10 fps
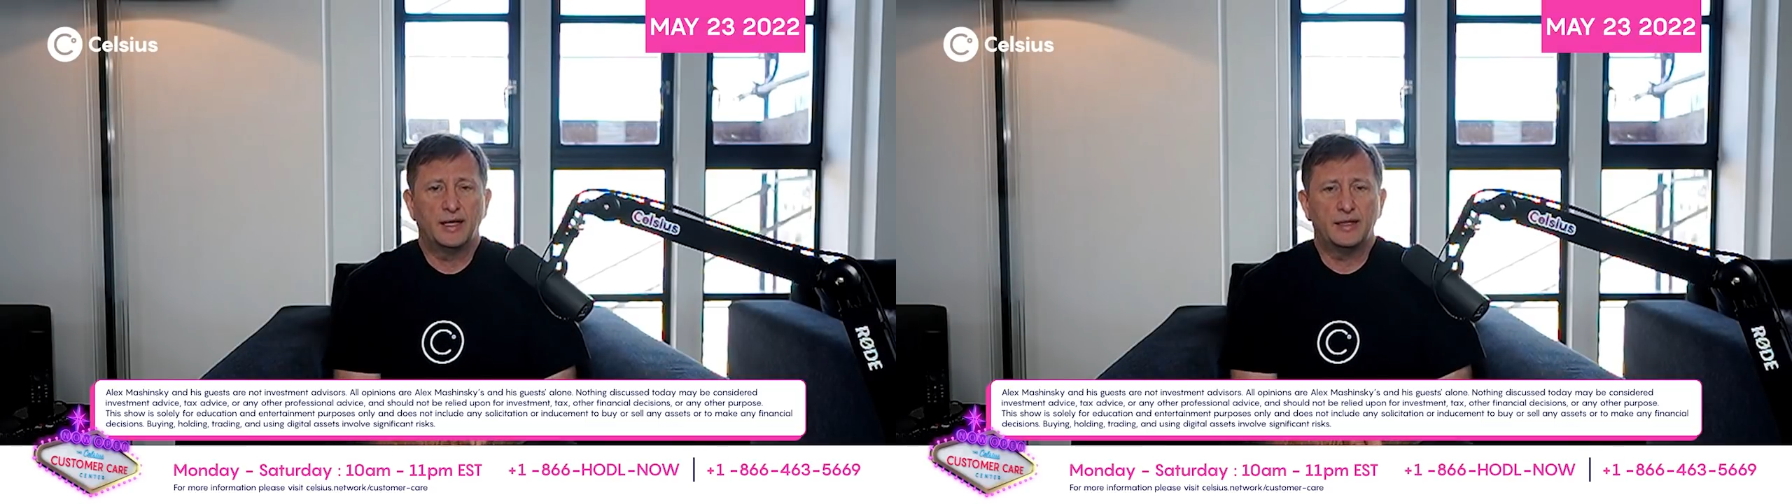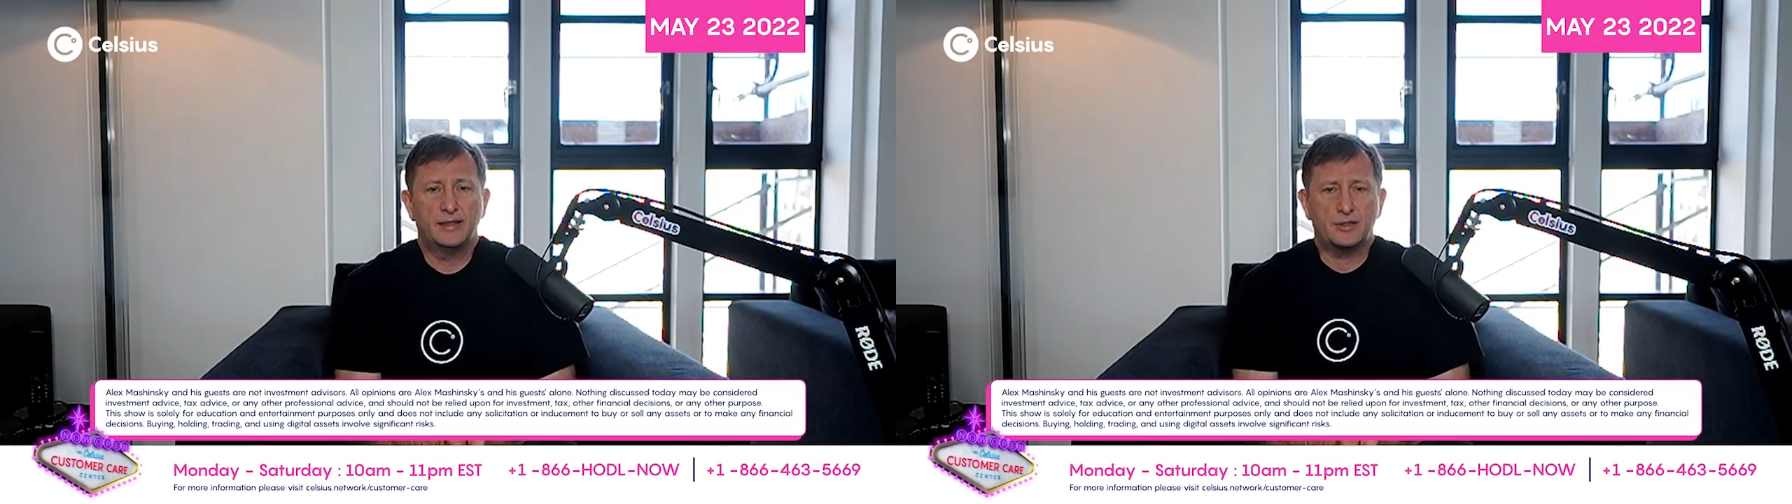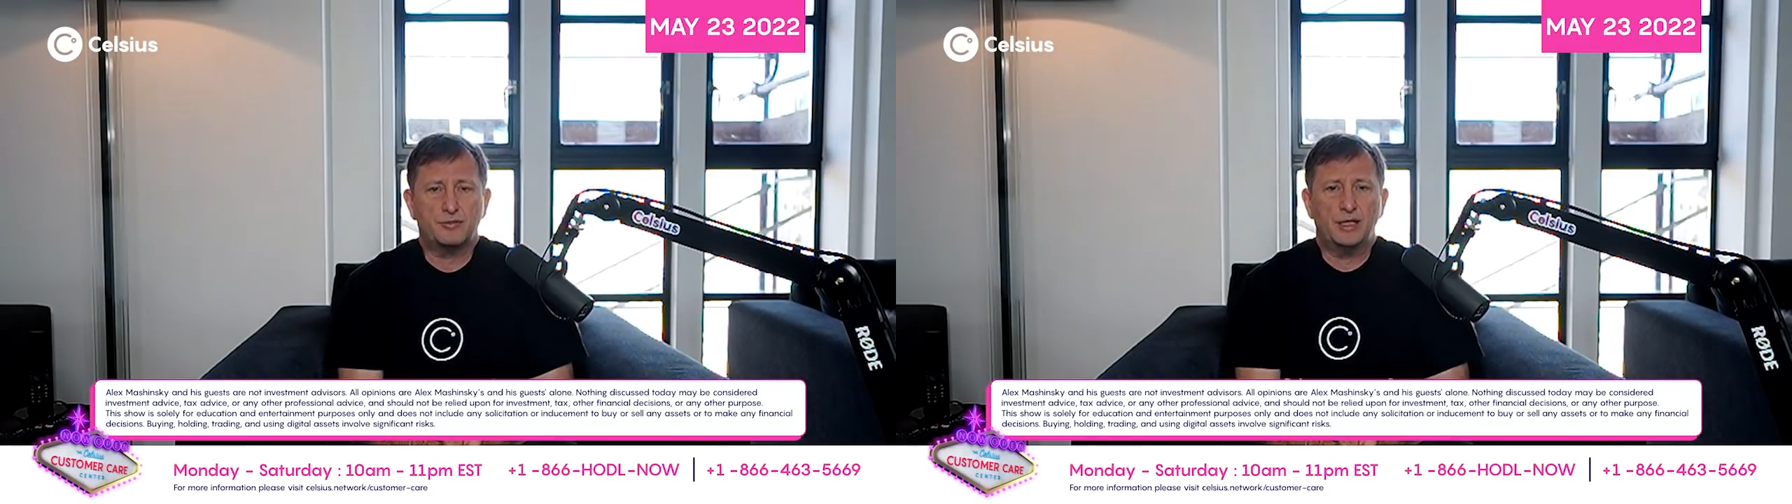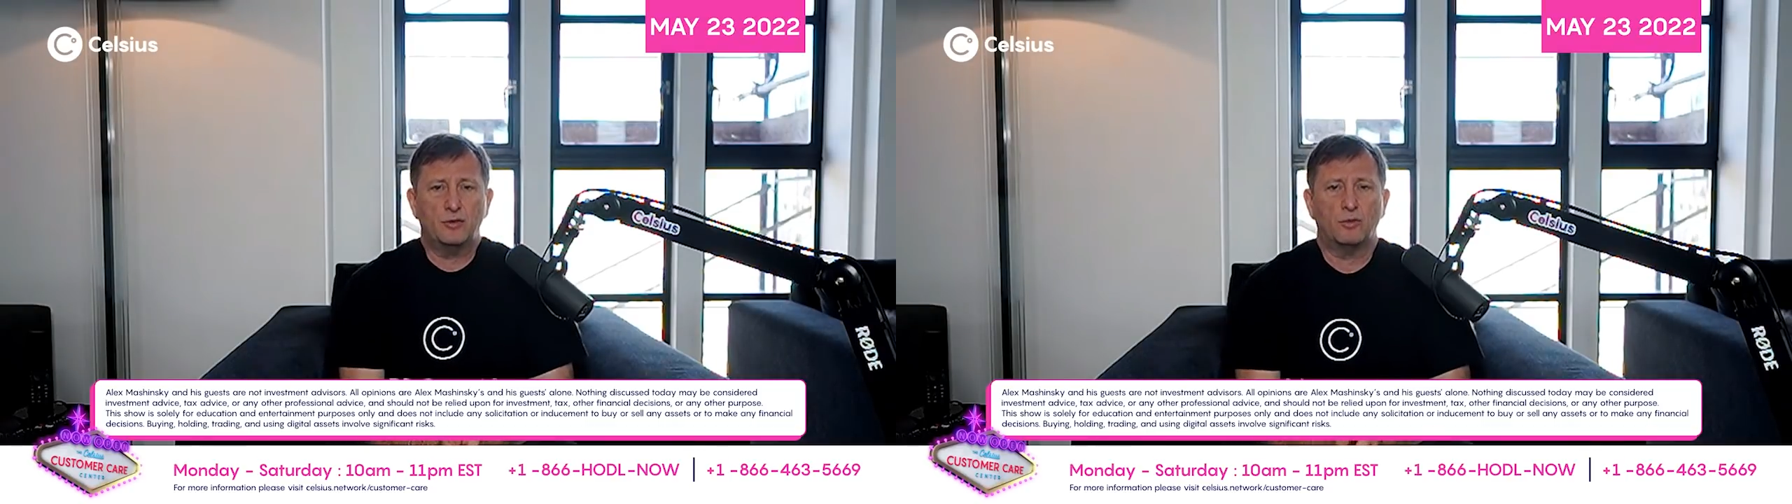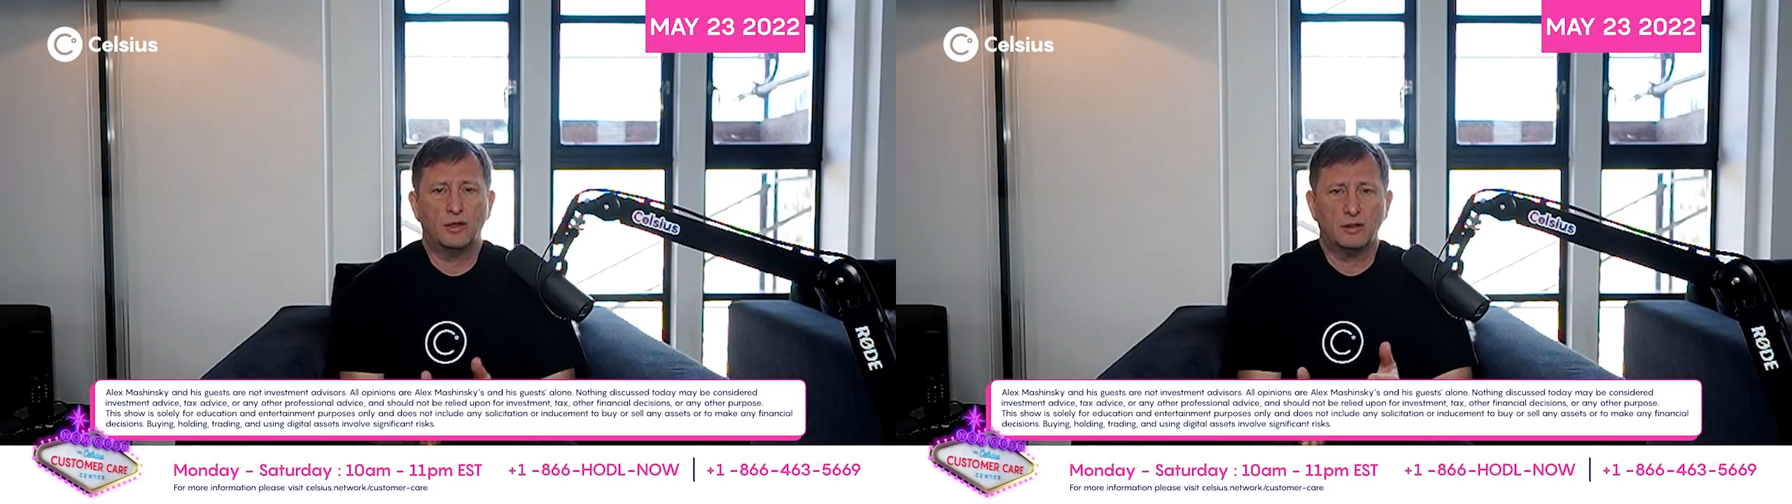And that's really
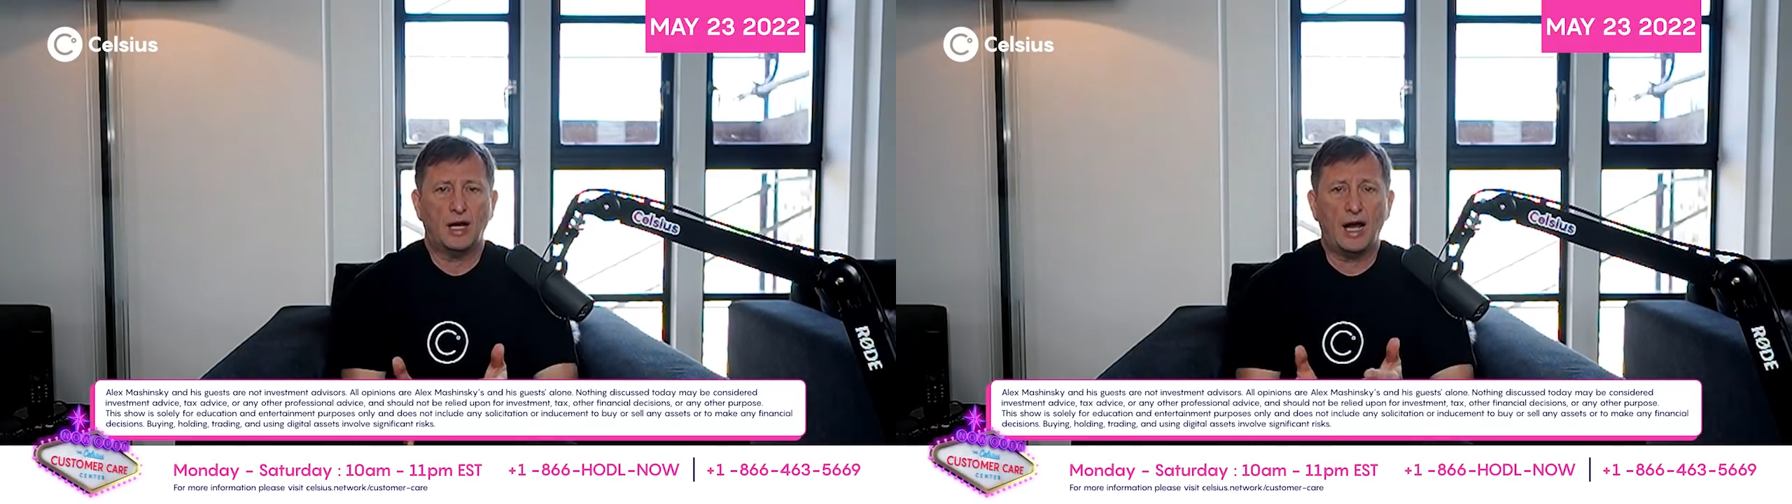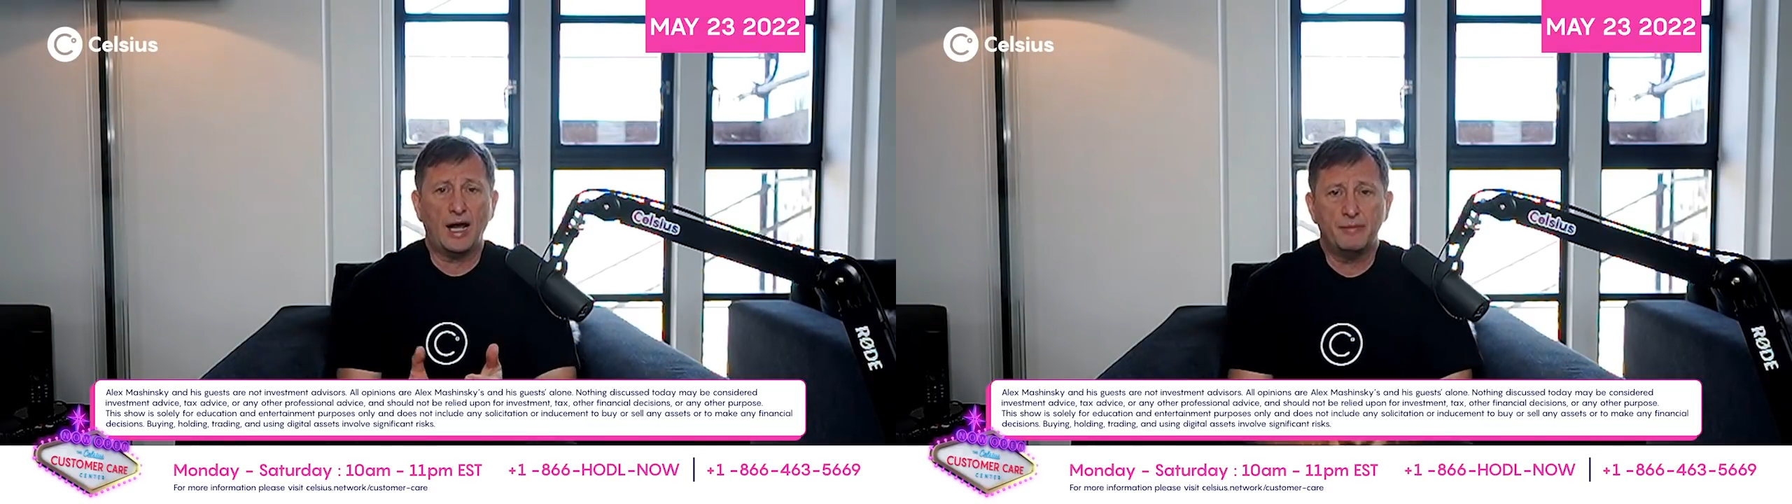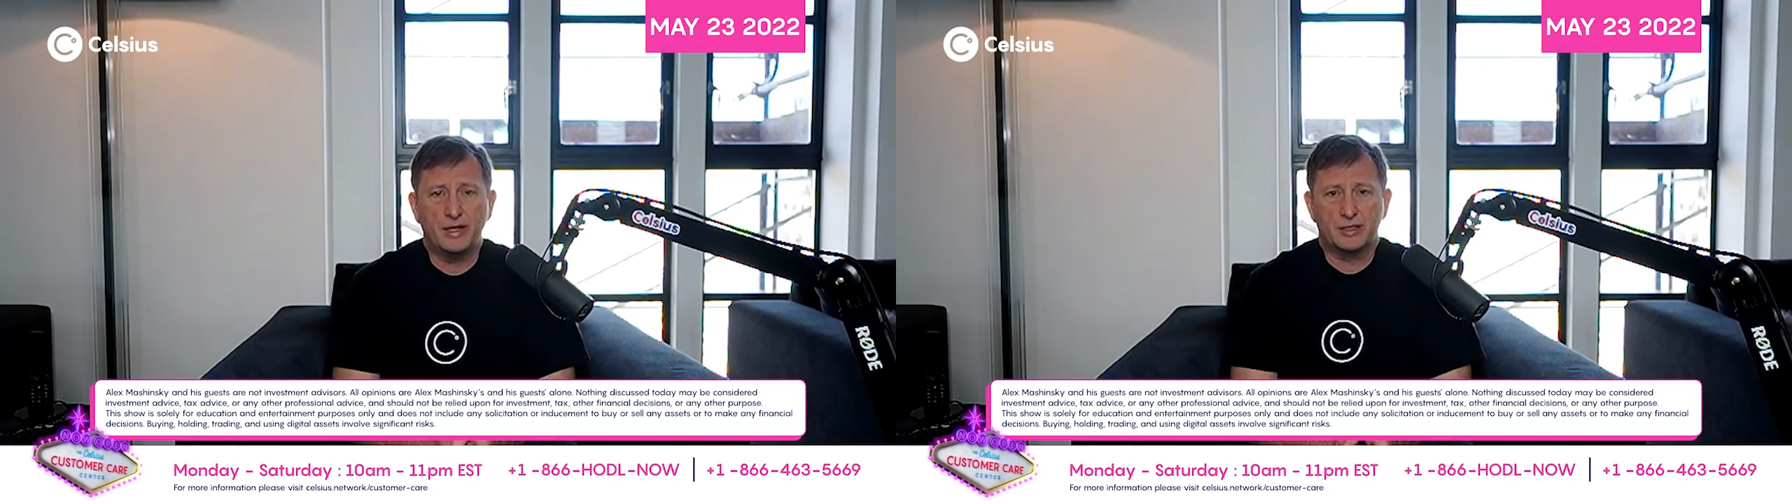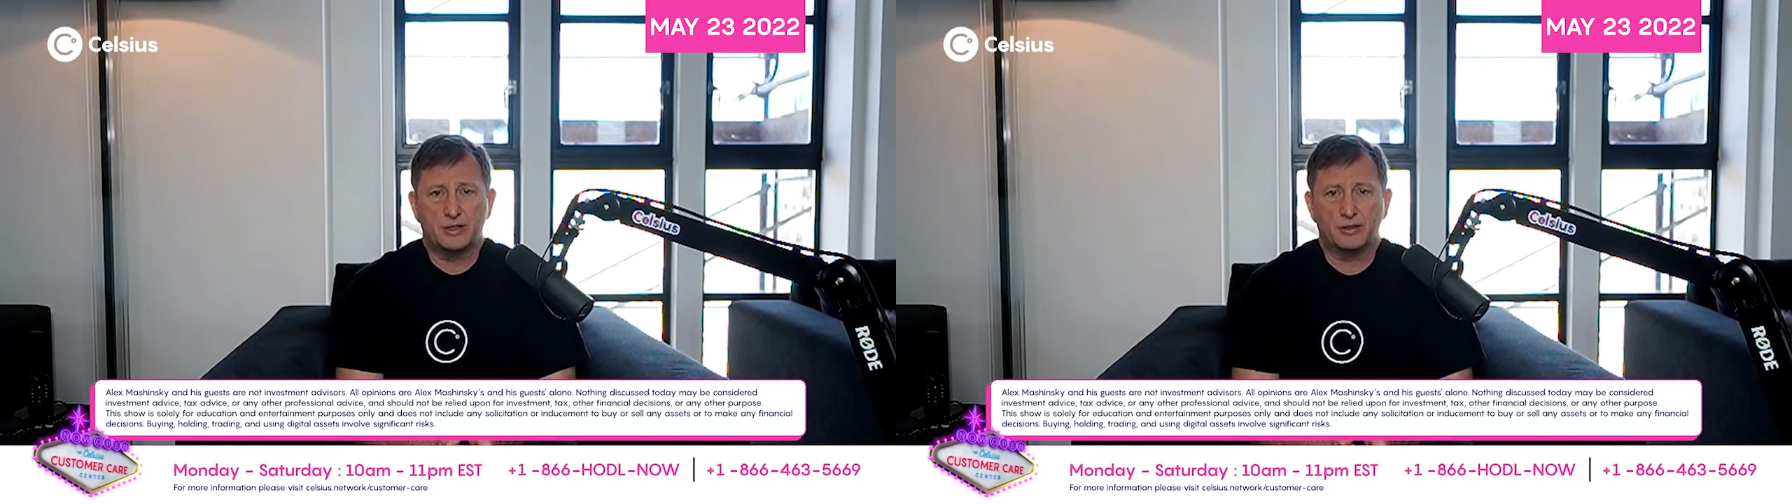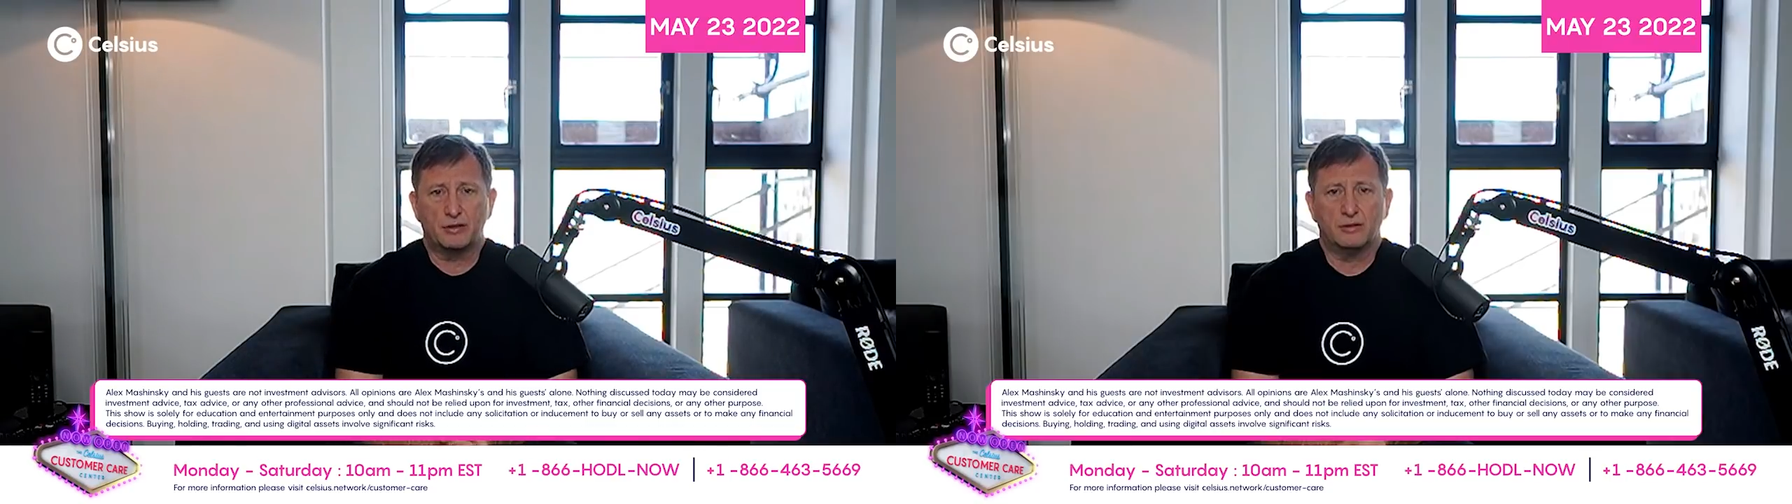where I
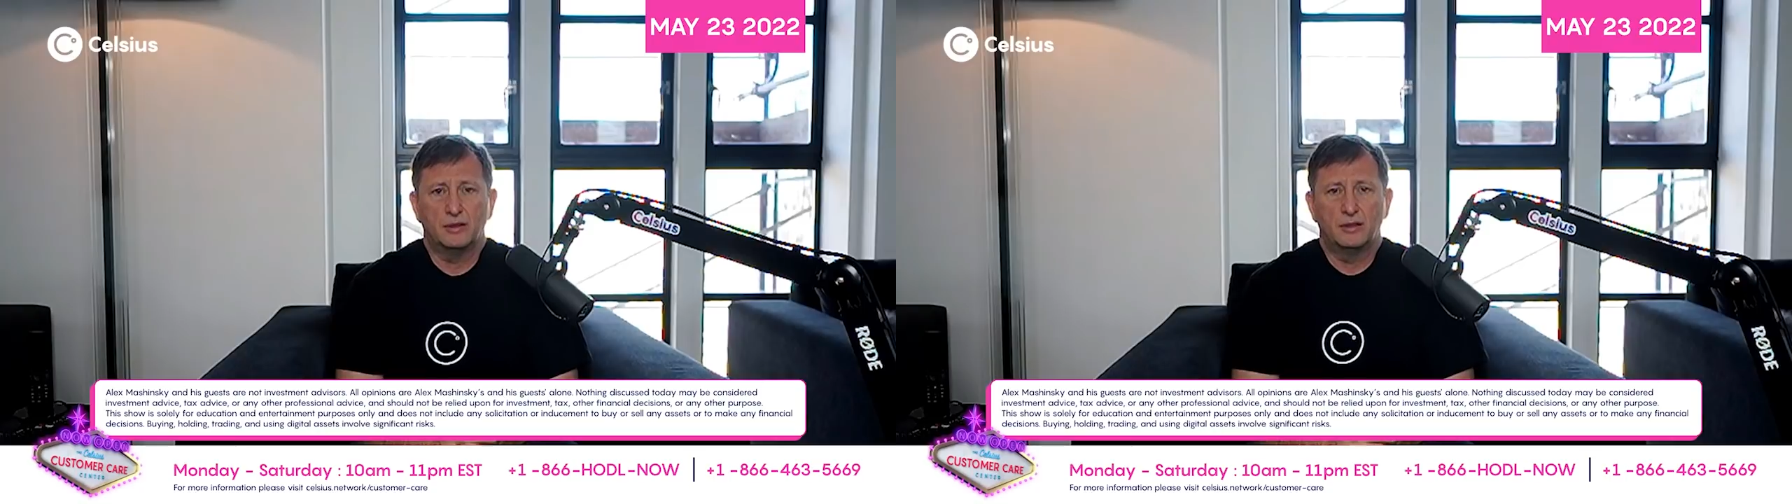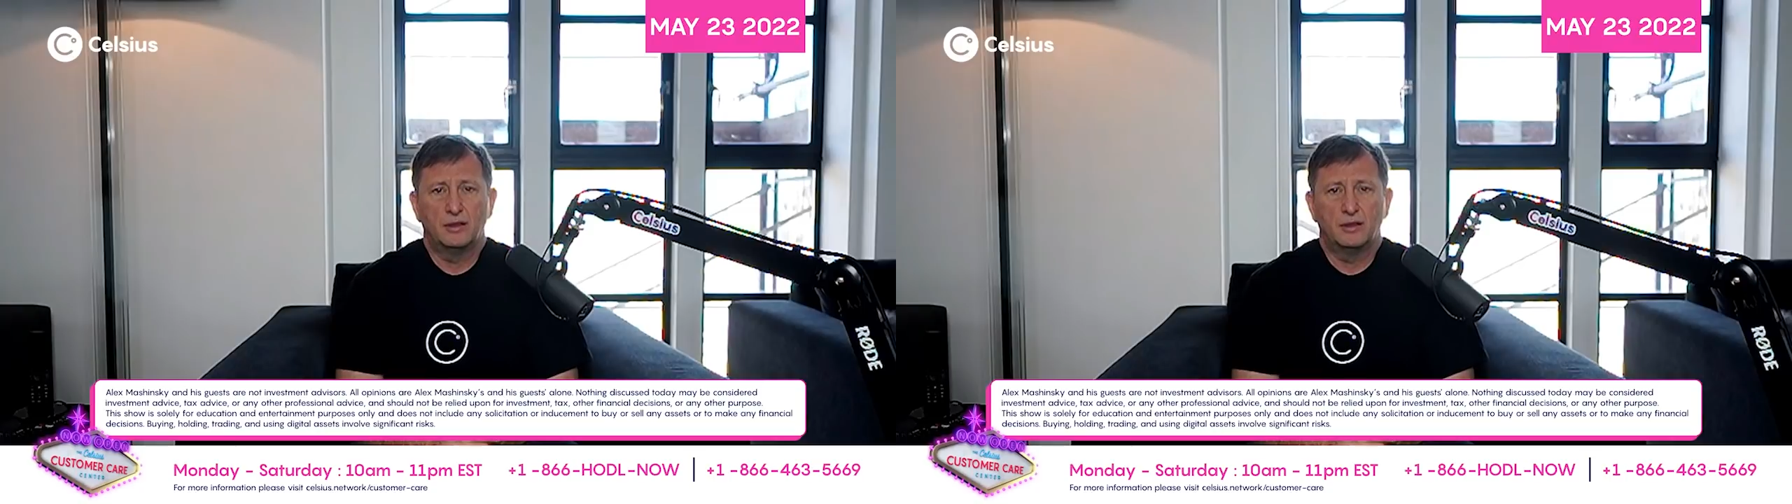measure,